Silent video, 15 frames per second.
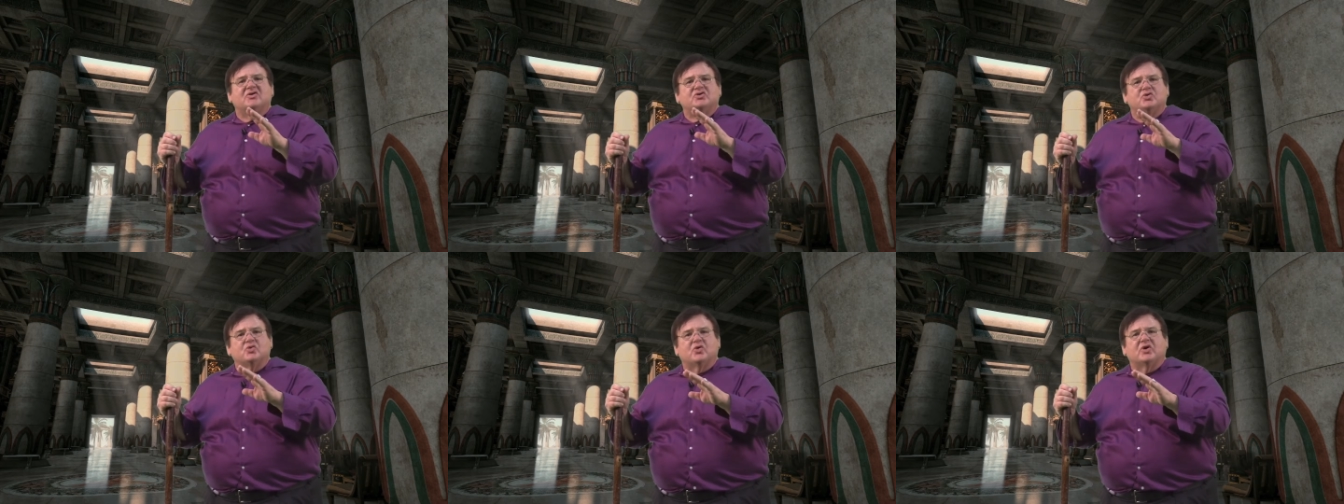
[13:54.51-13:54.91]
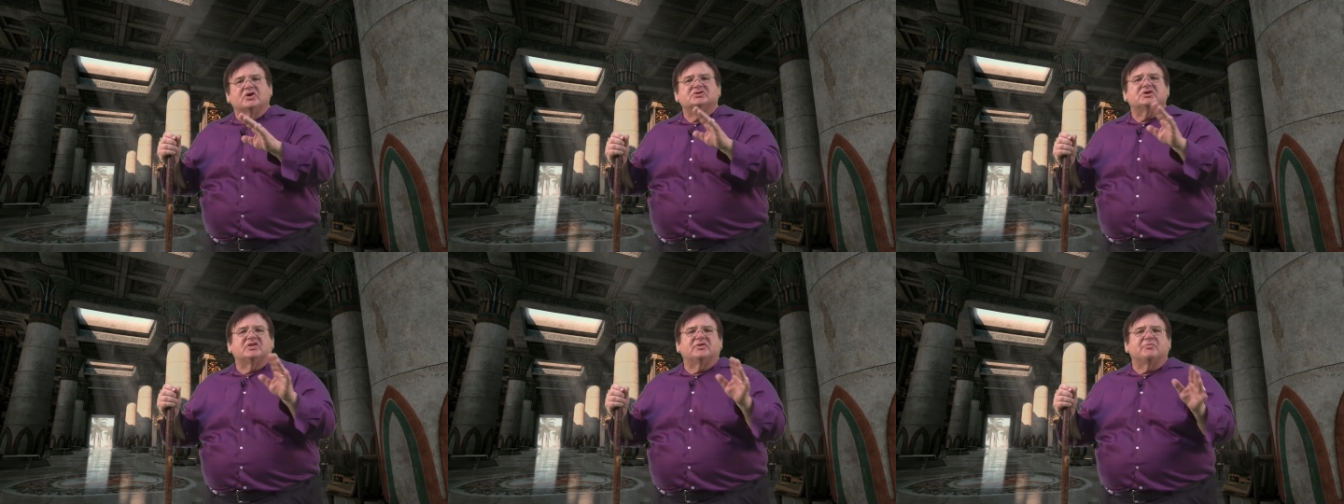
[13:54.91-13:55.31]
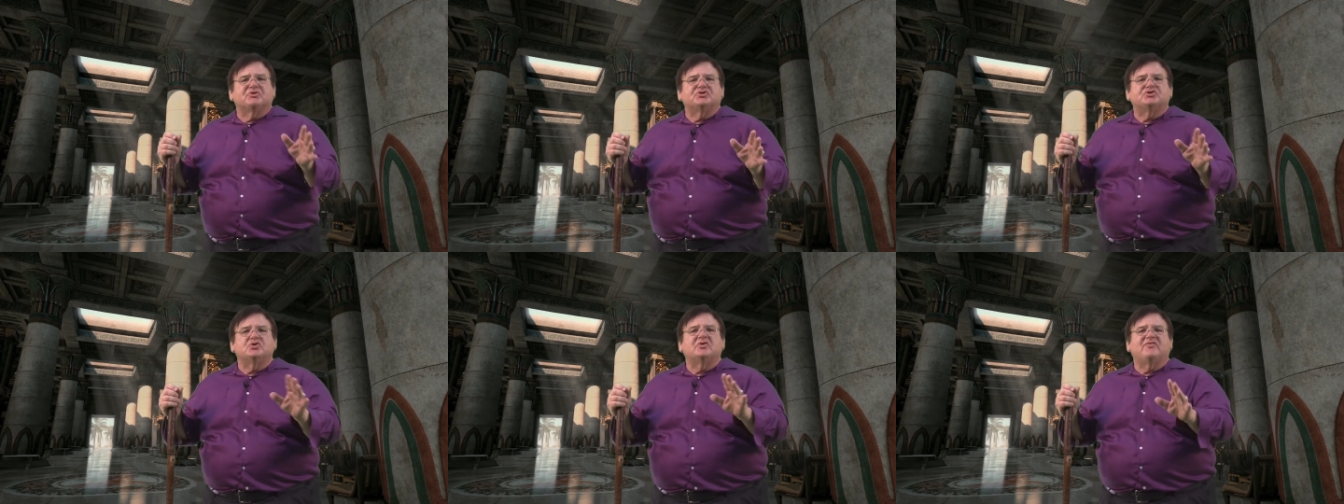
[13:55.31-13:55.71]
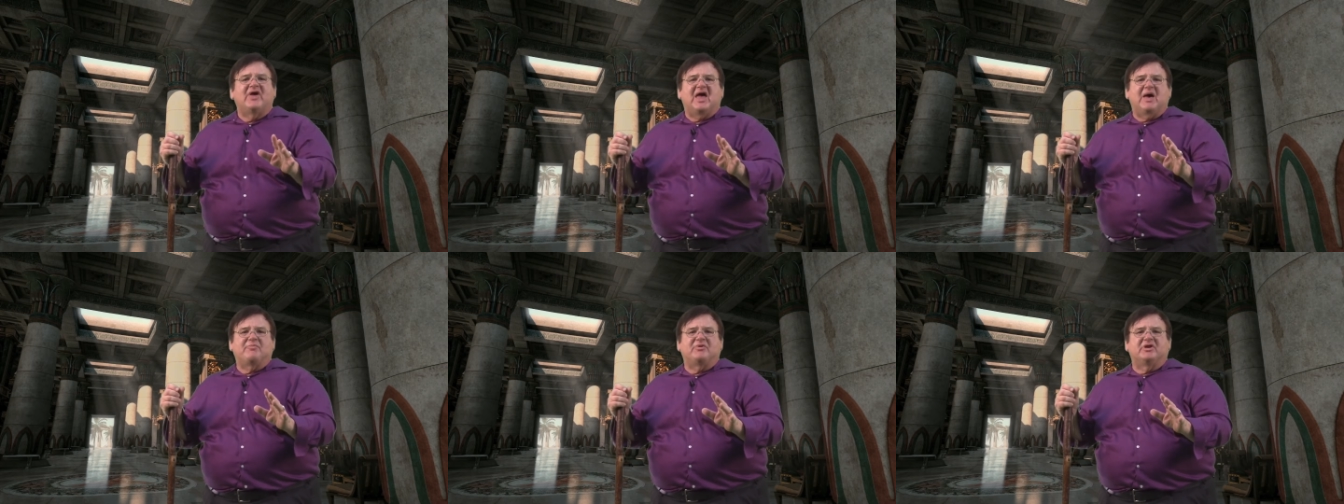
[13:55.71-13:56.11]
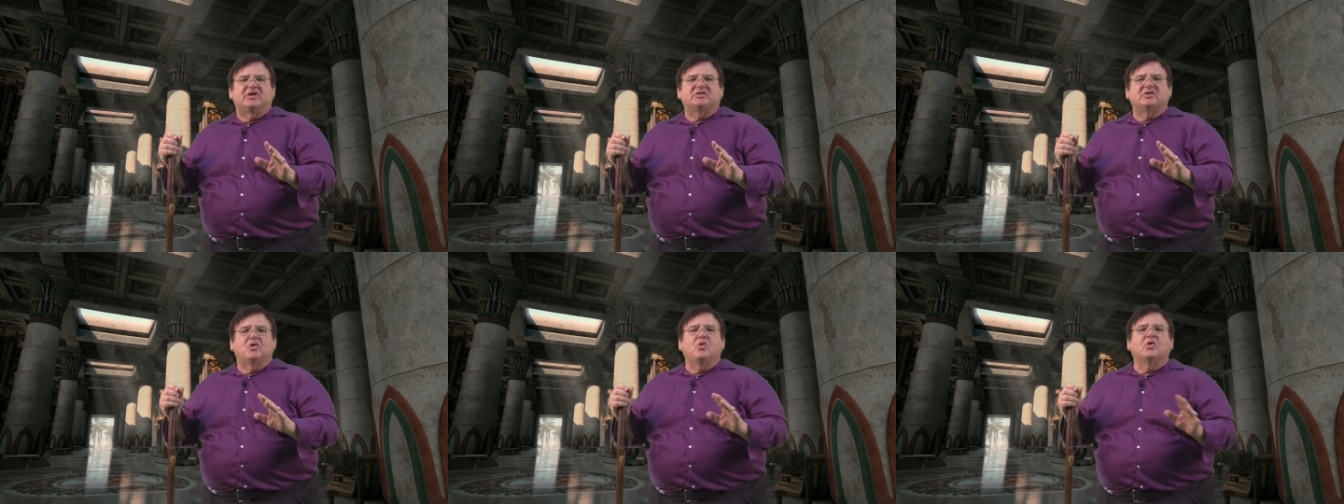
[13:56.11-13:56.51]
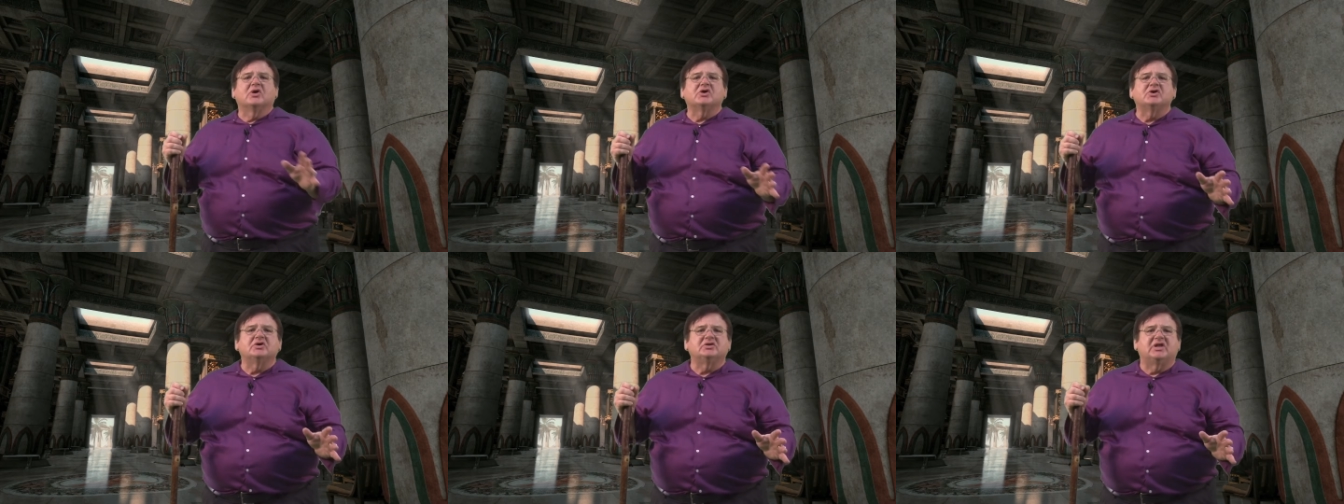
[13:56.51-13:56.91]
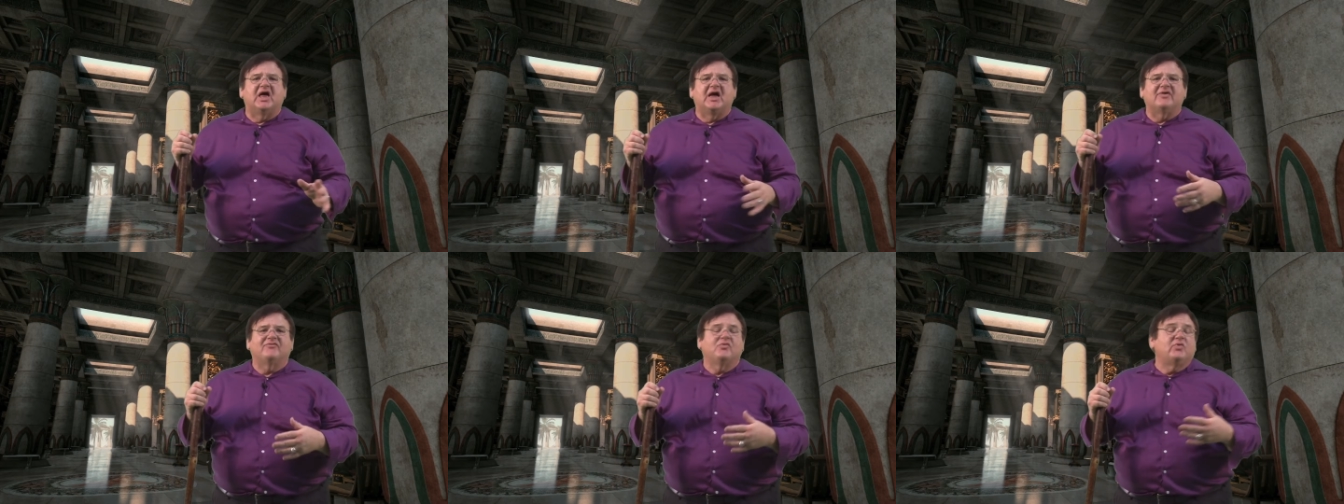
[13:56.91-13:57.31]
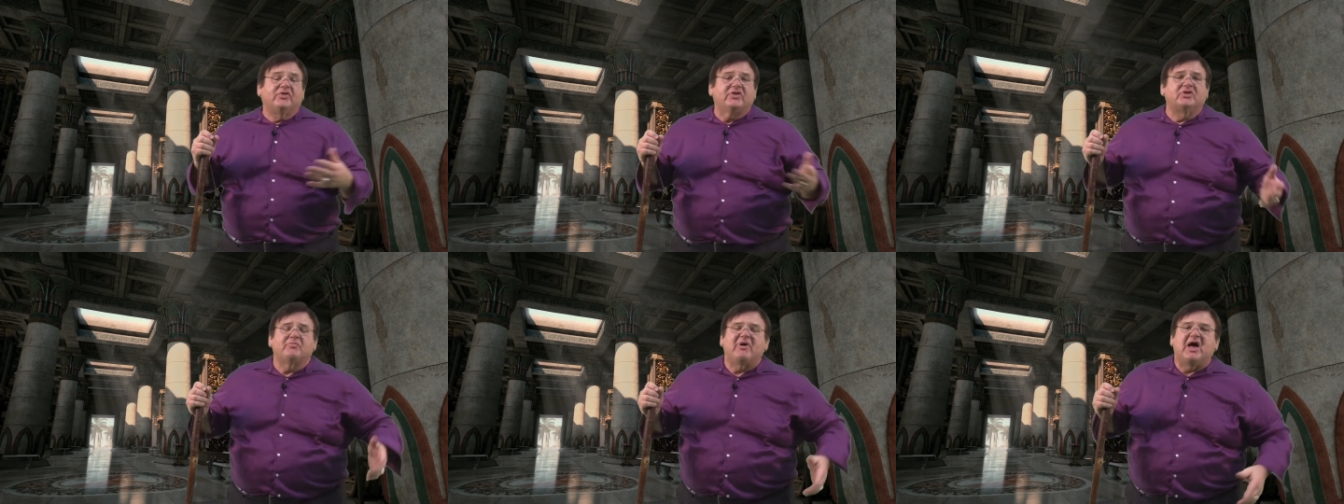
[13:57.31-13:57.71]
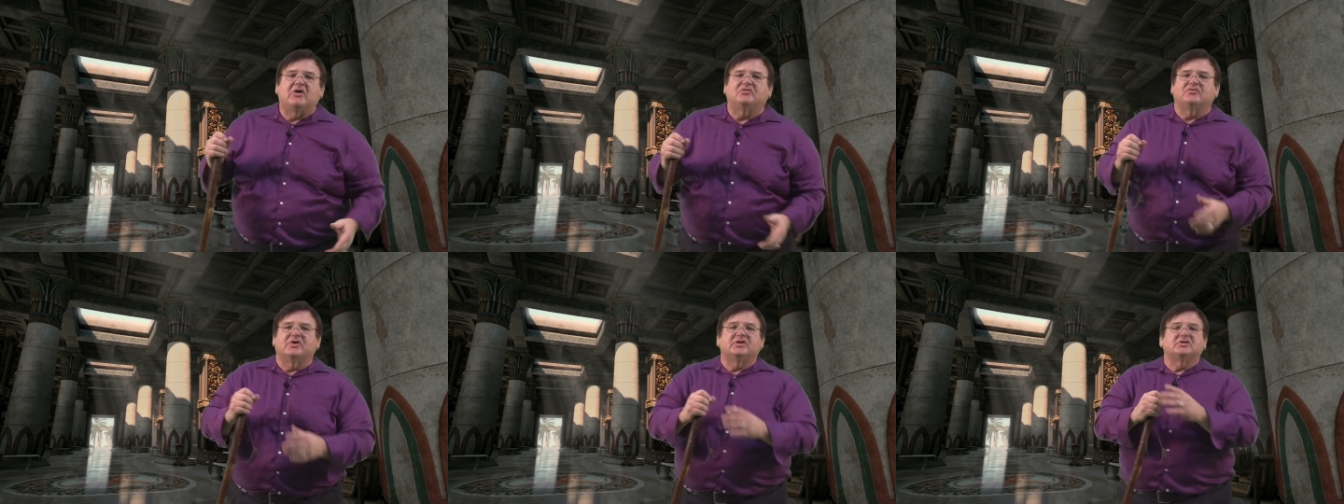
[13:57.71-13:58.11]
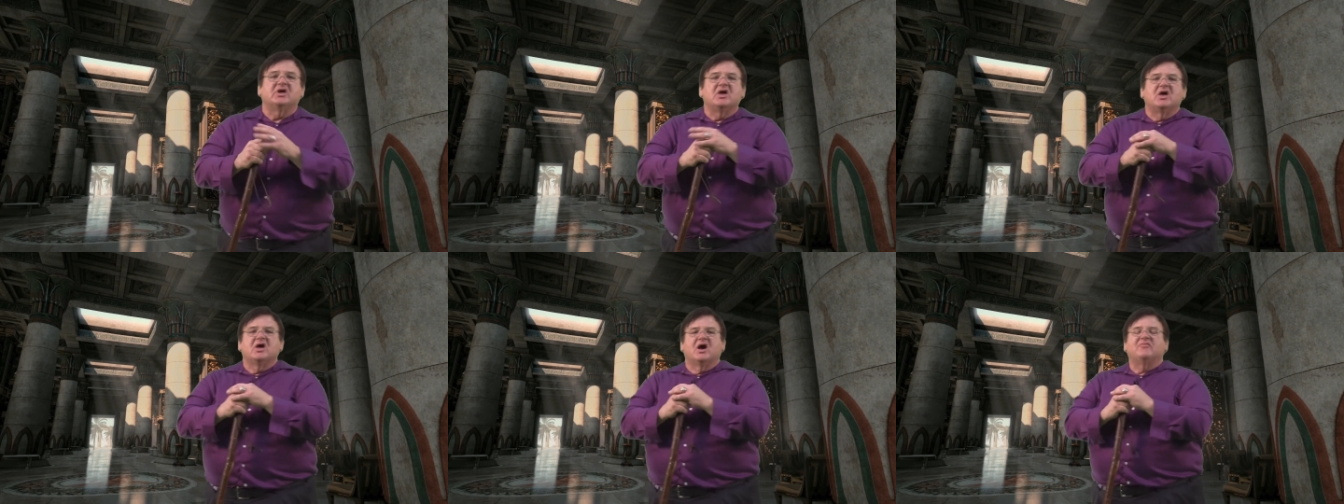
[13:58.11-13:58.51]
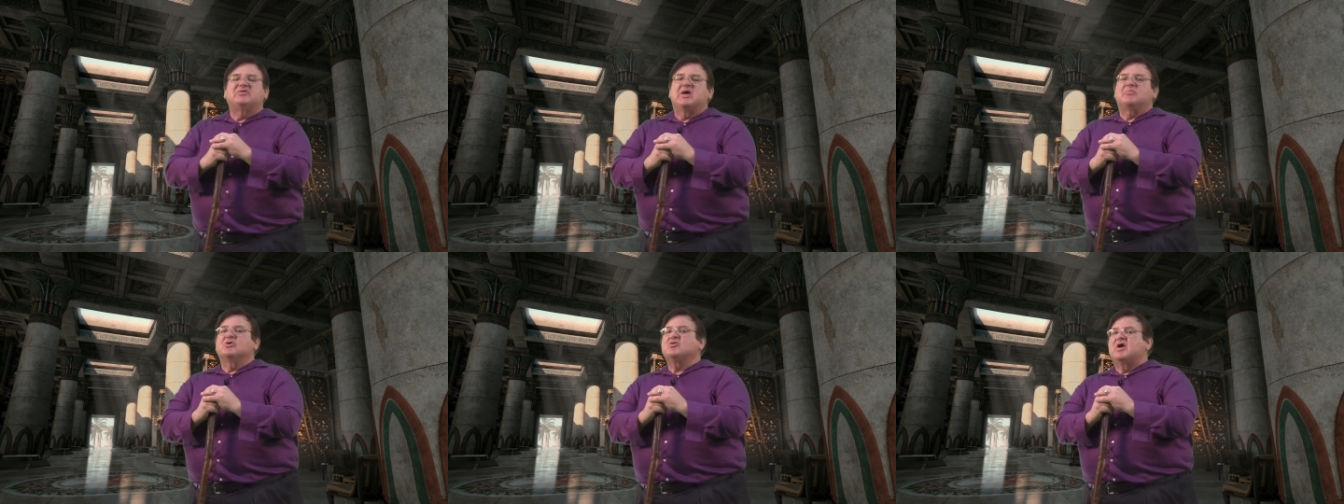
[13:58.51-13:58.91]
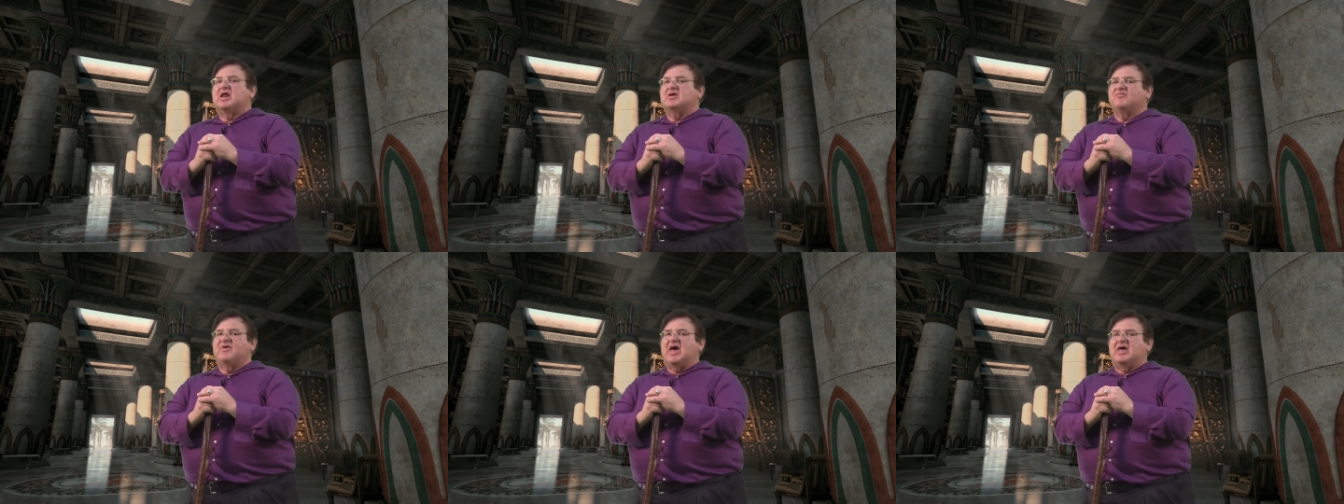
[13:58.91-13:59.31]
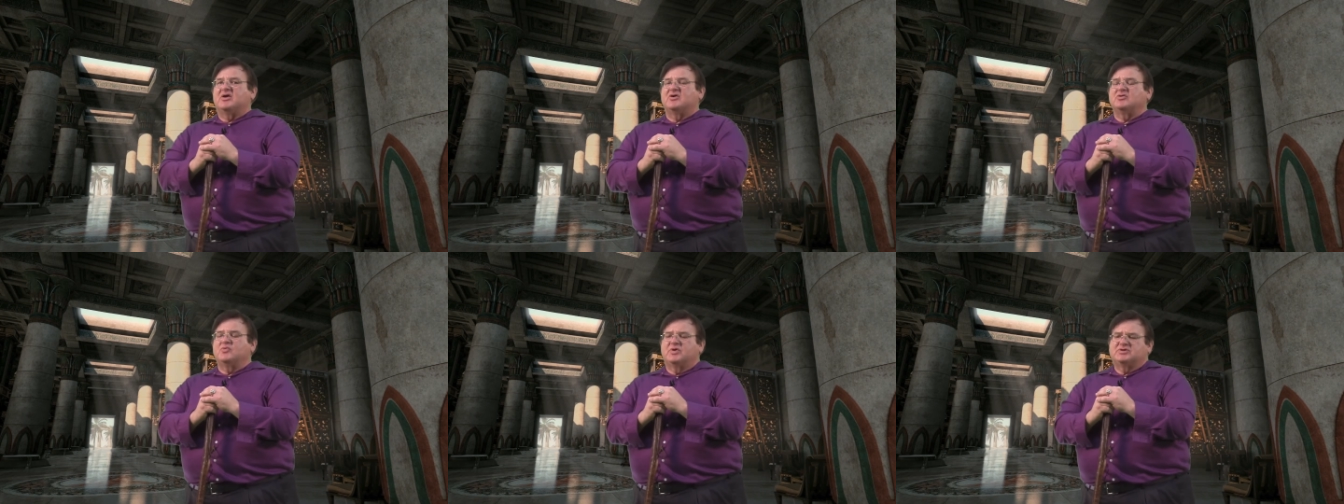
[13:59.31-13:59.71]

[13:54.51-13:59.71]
towards the pursuit of happiness or a good life within the boundaries of democratic values,